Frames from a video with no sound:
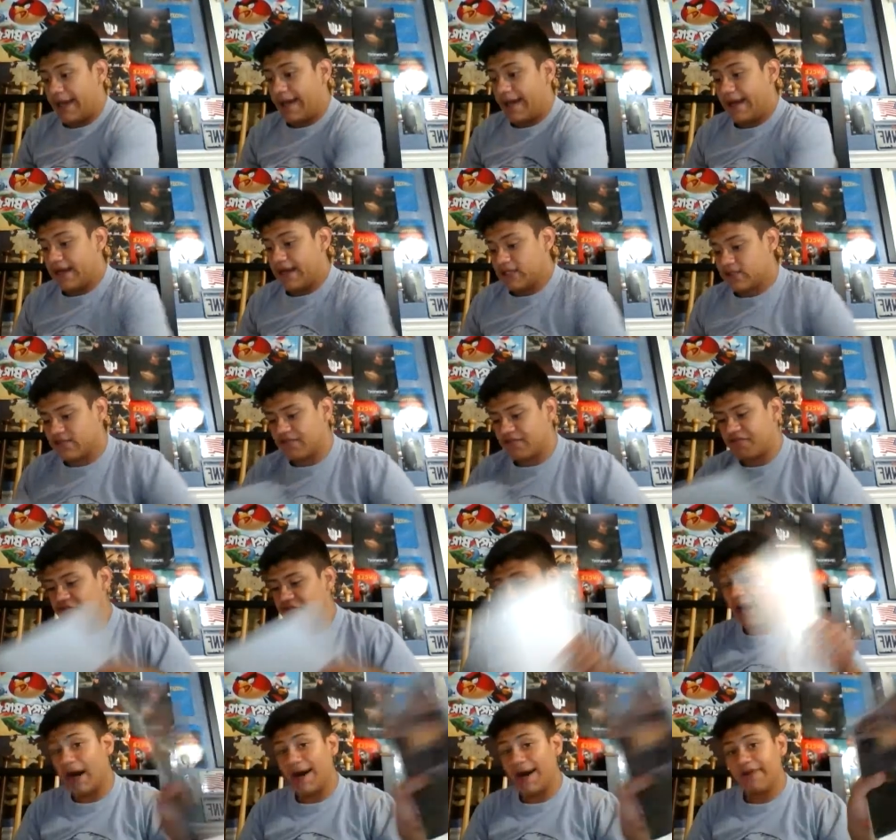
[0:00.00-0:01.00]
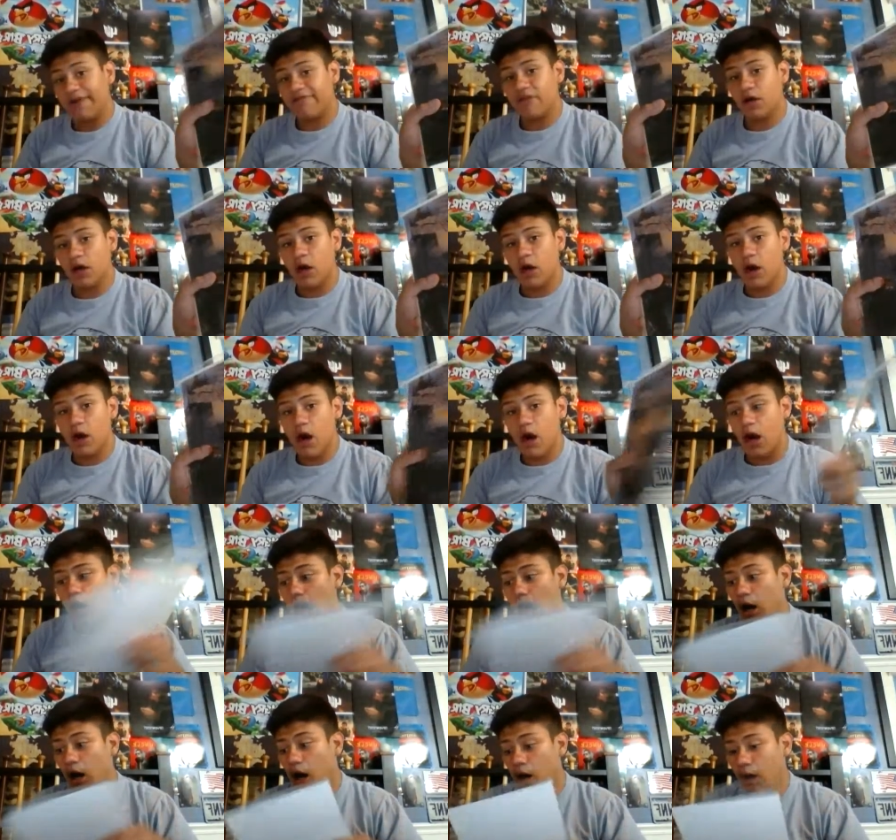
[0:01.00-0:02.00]
and five.
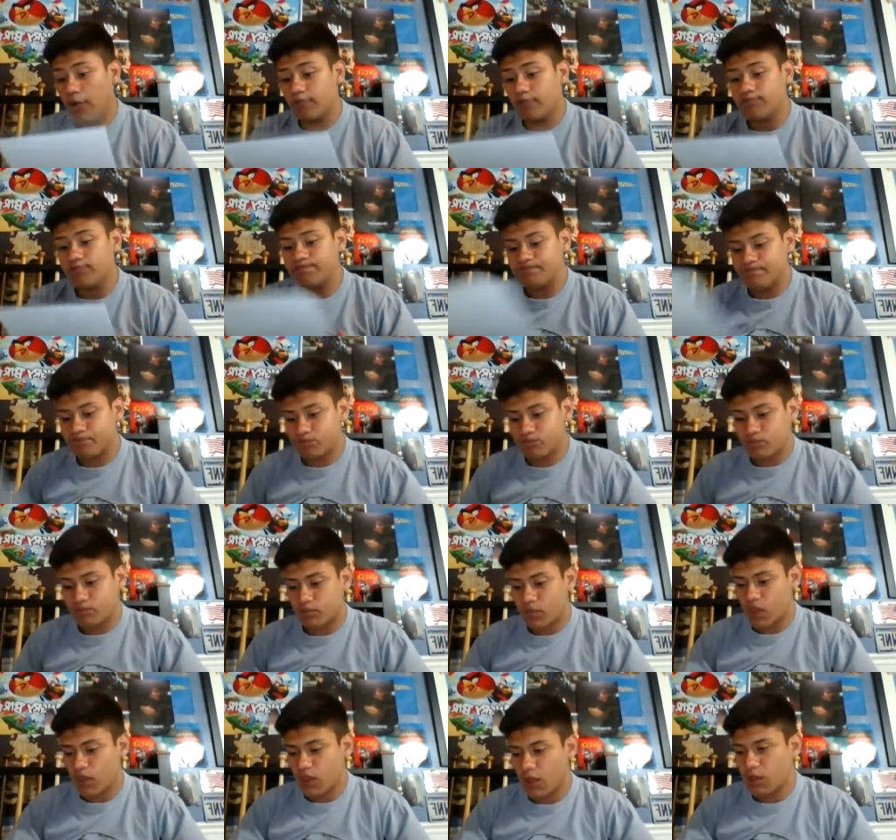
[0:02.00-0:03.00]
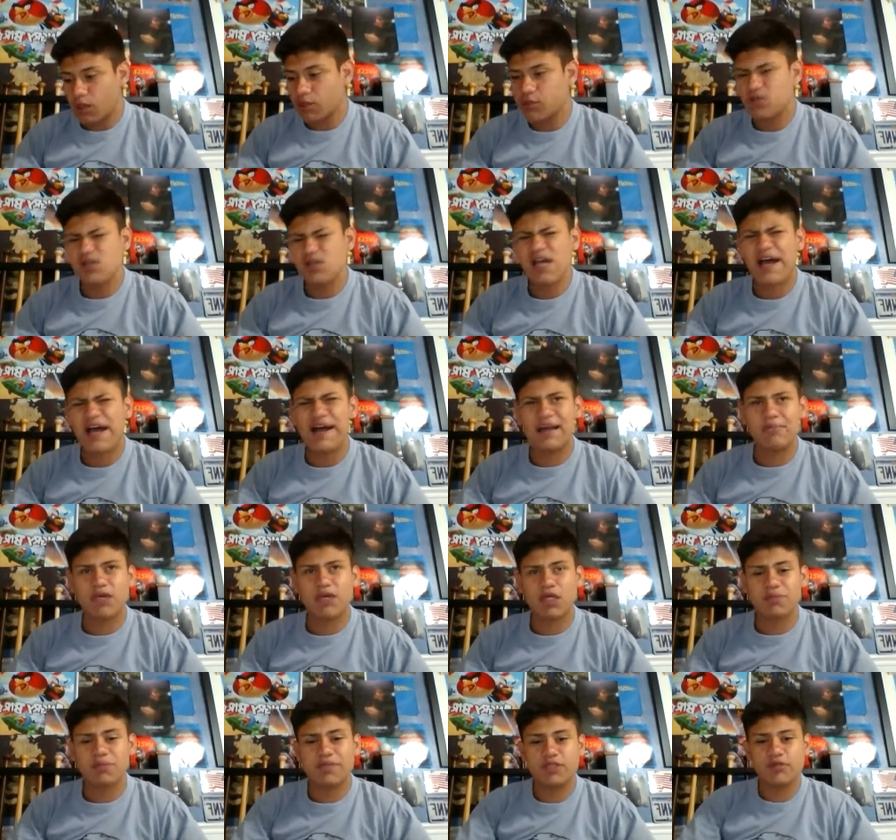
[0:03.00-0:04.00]
Um, so yeah, and I'm
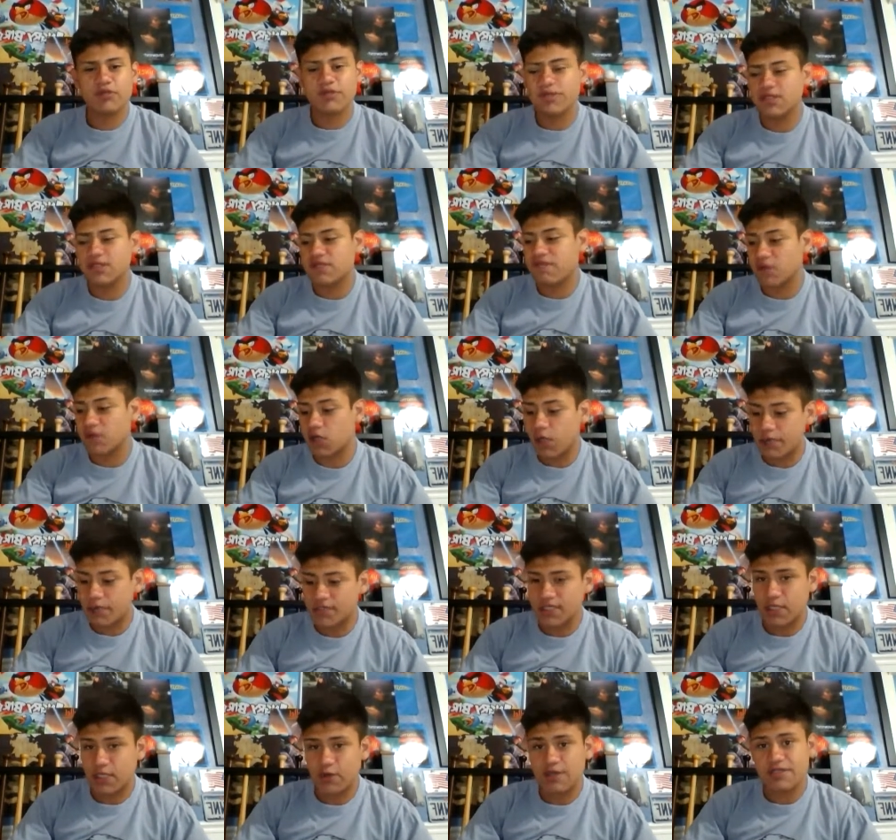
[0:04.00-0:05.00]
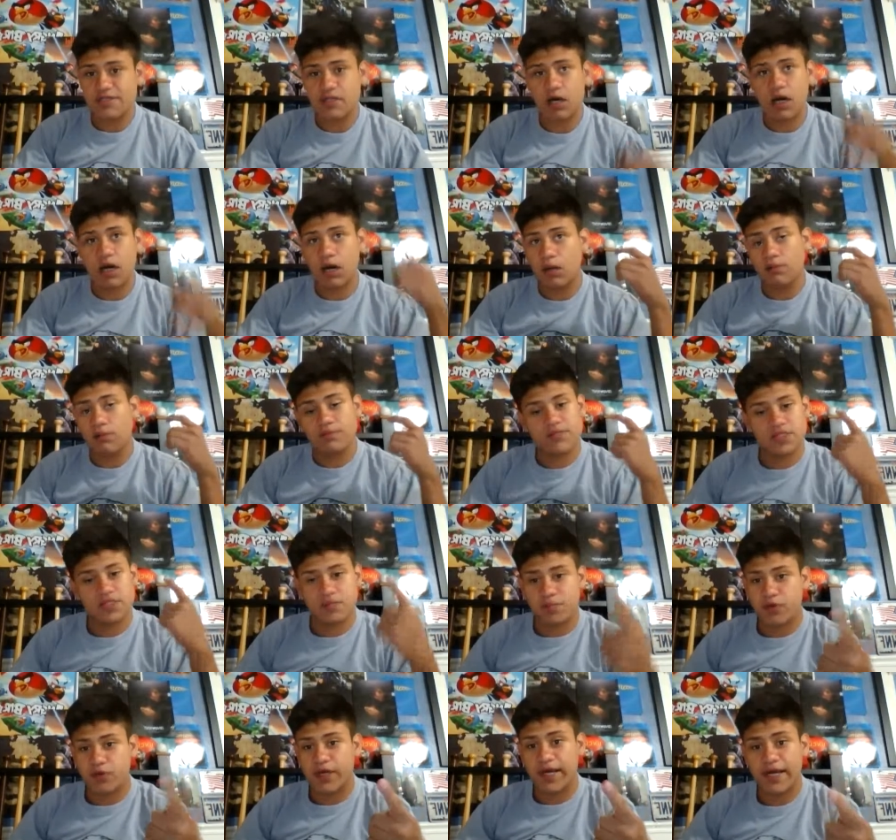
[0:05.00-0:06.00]
gonna be doing this for a couple series. Um,
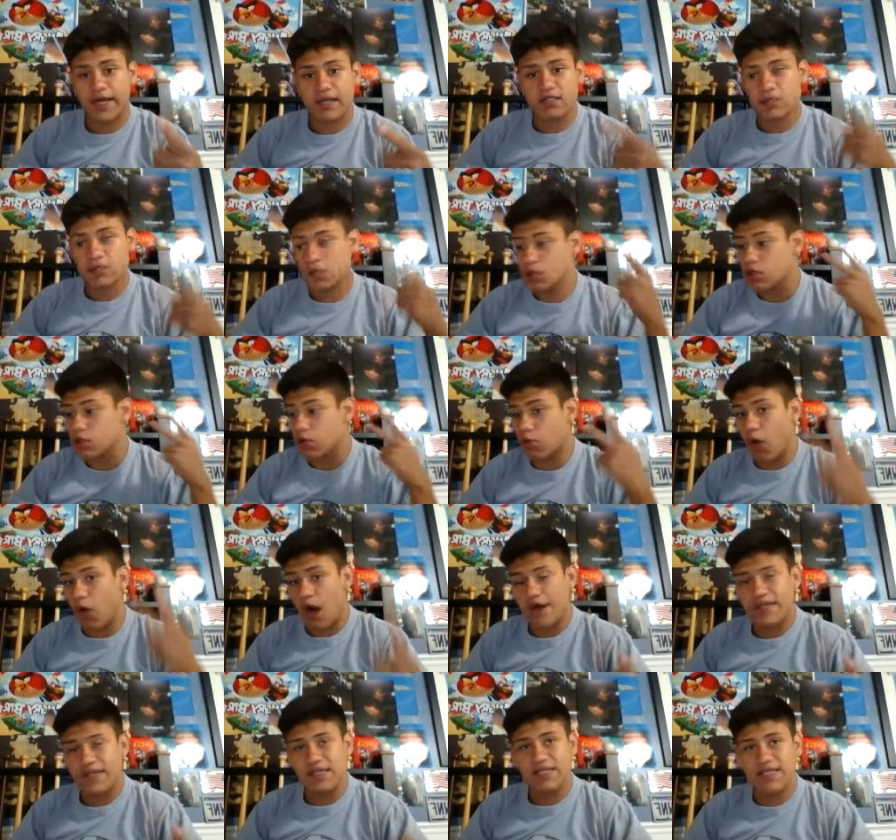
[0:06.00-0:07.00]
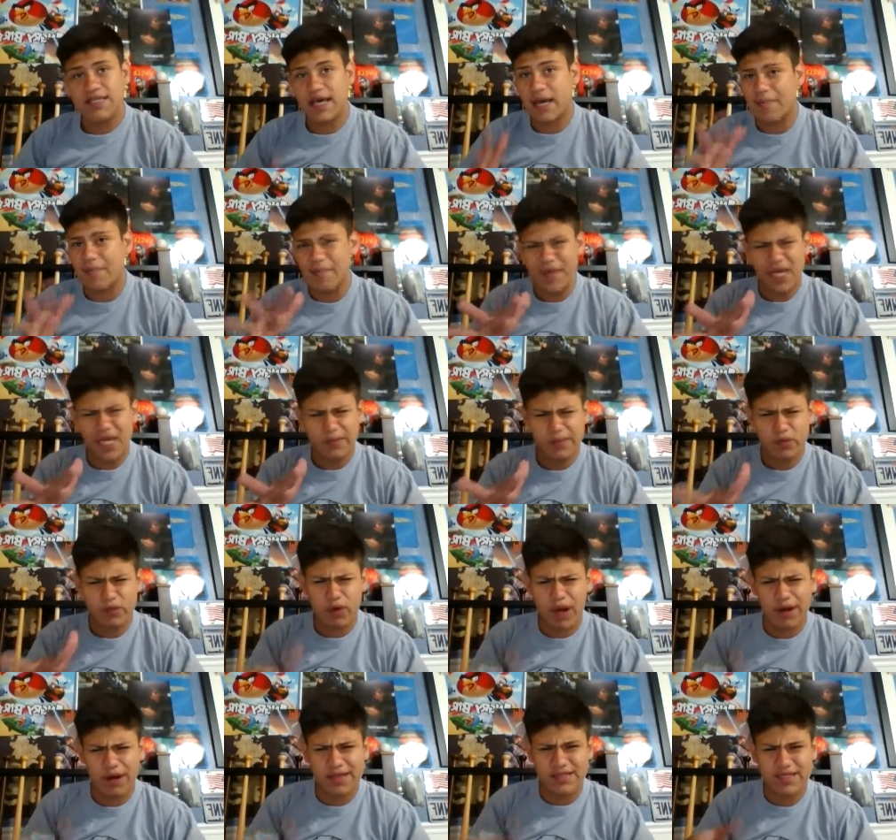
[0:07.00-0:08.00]
Spread, The Walking Dead, maybe The
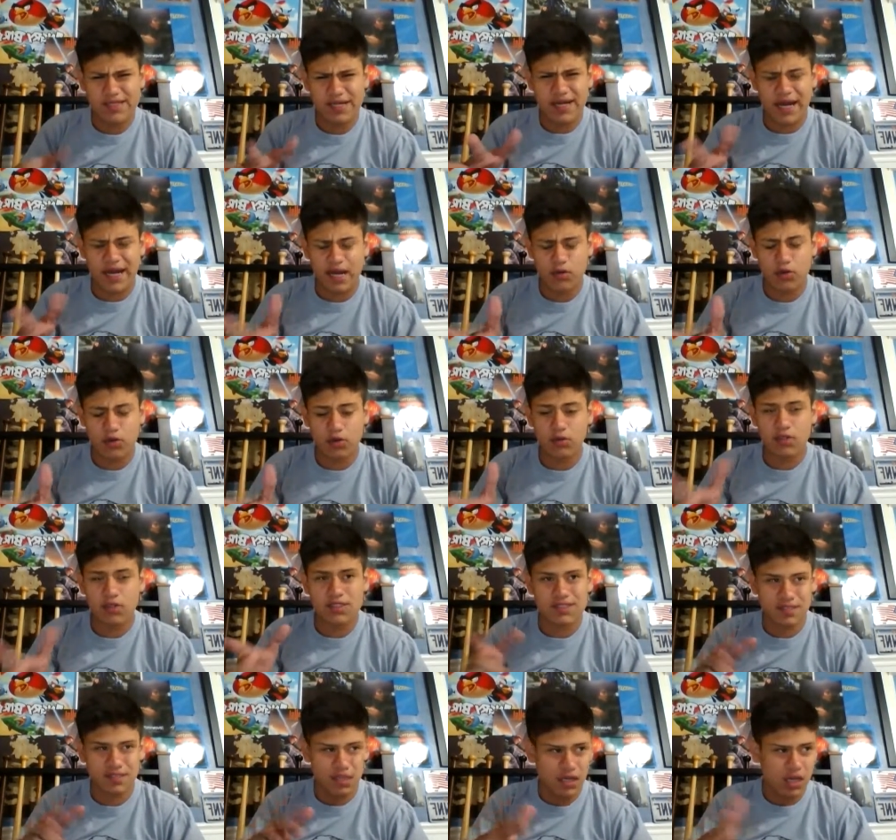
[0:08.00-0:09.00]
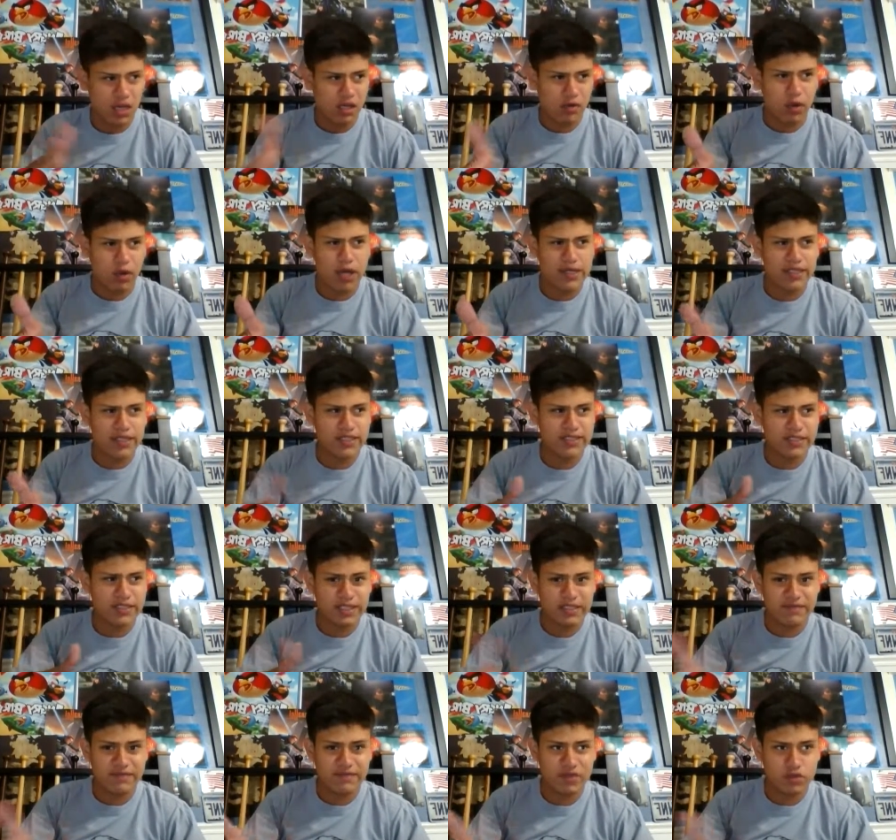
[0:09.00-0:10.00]
Walking Dead. I don't know because The Walking Dead
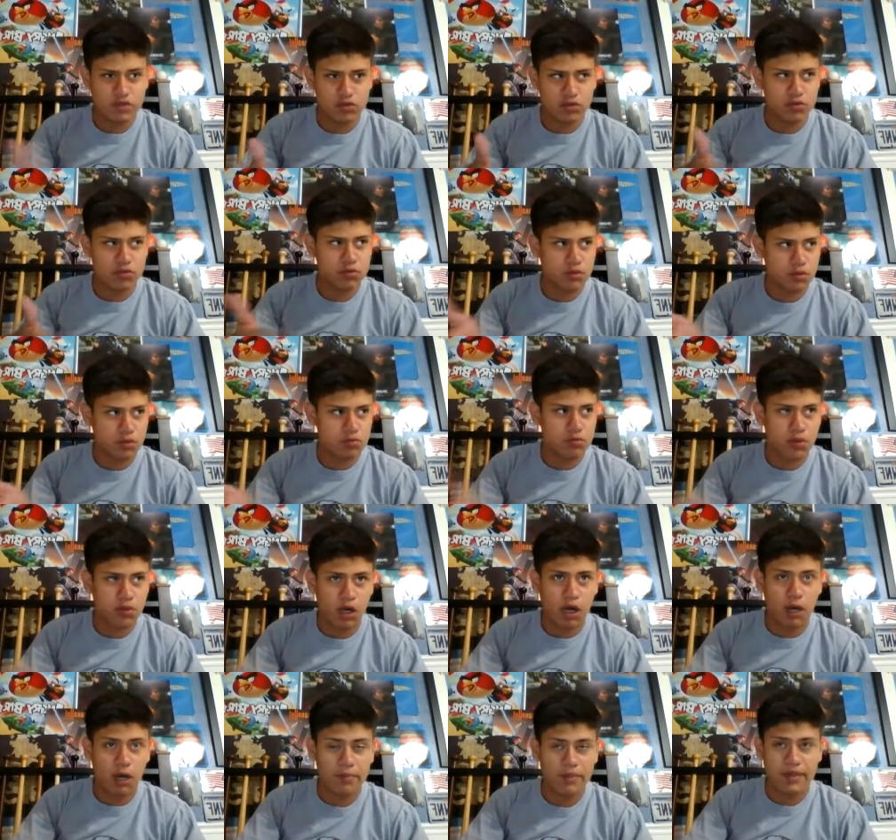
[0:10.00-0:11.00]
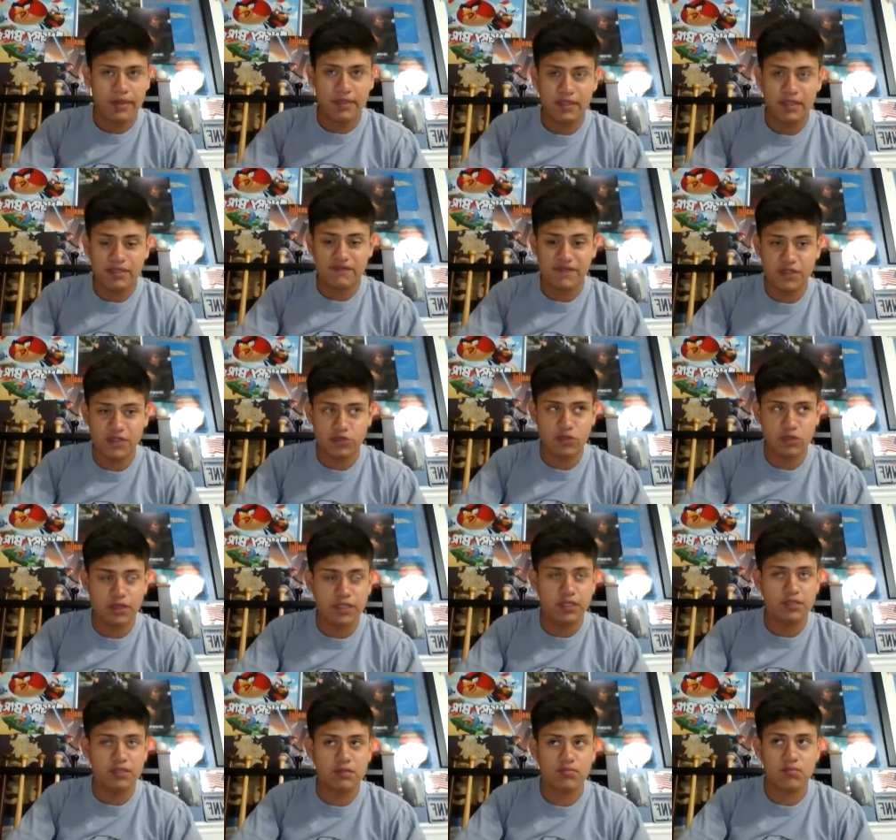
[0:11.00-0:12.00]
individual, um,
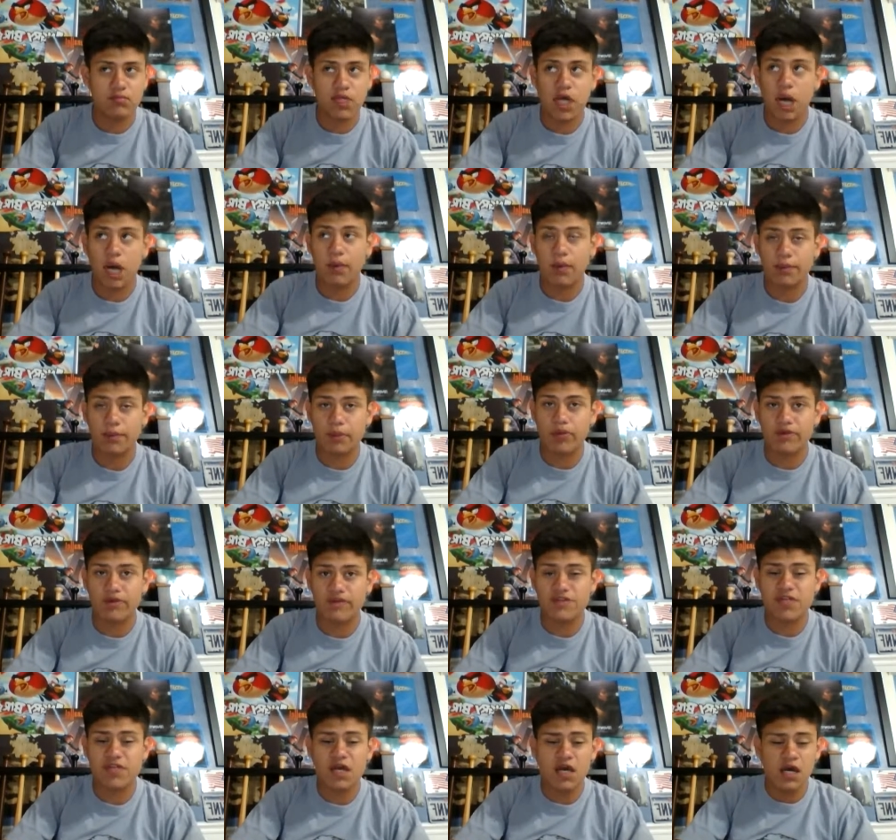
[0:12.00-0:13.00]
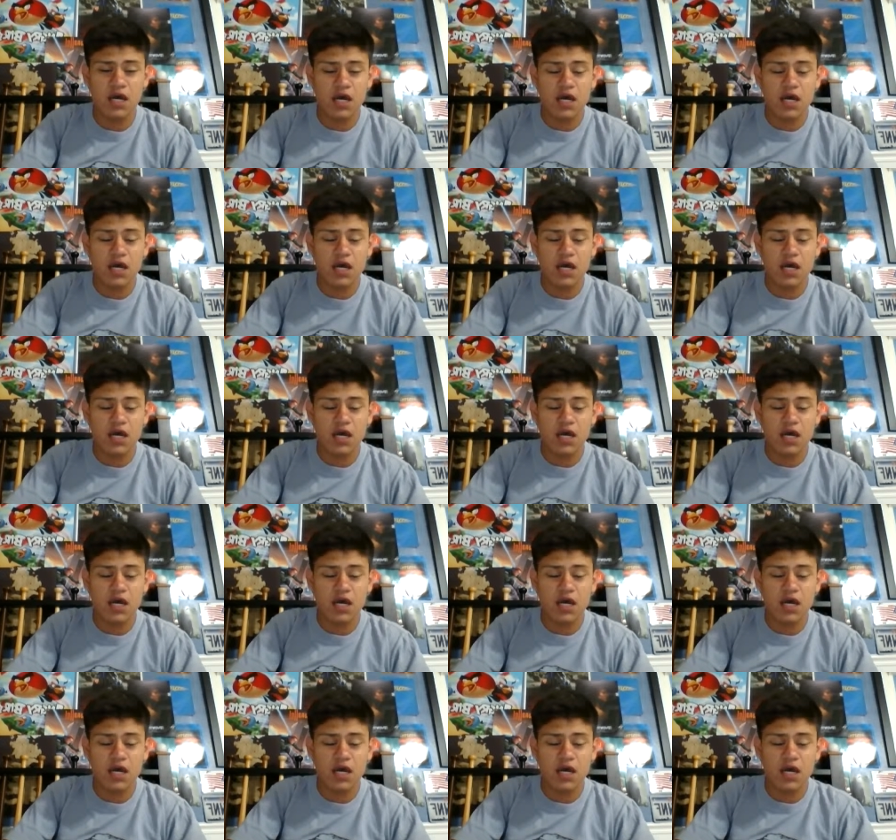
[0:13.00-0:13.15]
individually comic book reviews